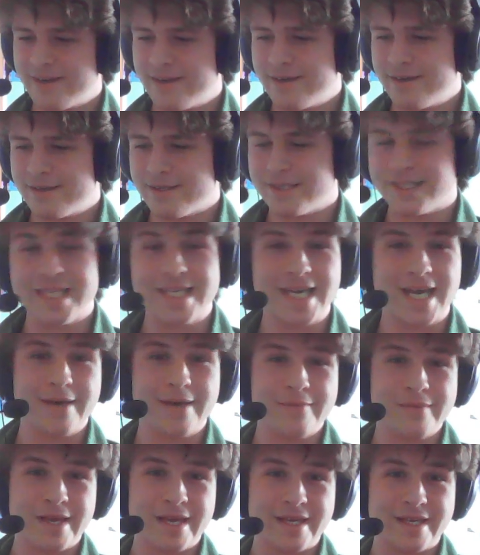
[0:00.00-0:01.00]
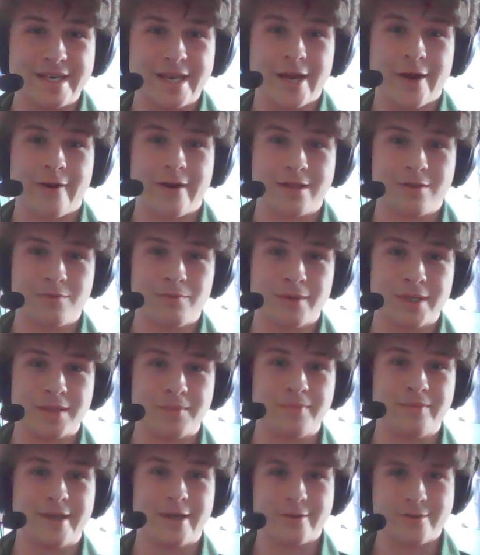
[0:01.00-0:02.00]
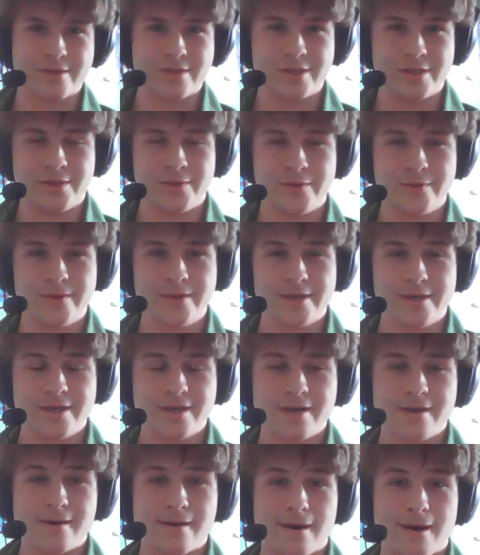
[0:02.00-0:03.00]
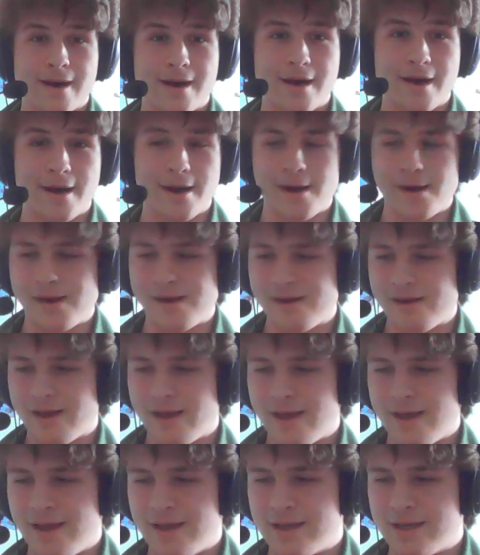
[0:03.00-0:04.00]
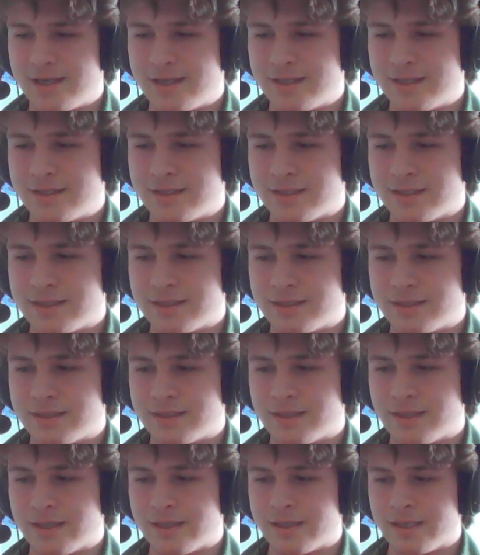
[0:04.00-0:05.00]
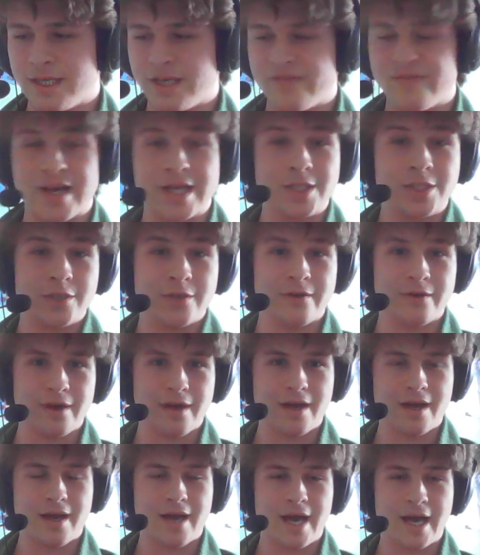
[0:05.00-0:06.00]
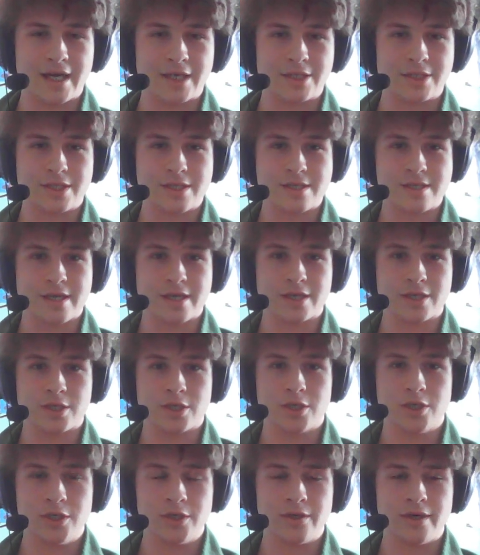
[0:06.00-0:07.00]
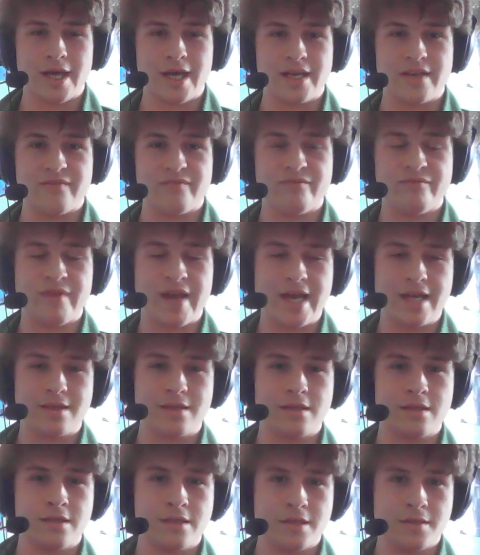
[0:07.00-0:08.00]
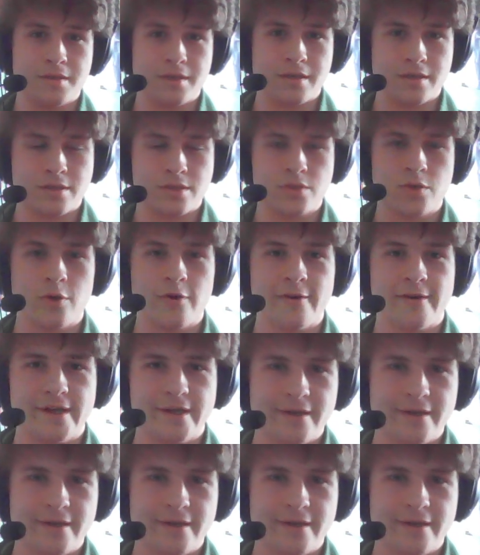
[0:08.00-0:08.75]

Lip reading: The DM then narrates what the players do, and the adventure actions that occur, and advances the story.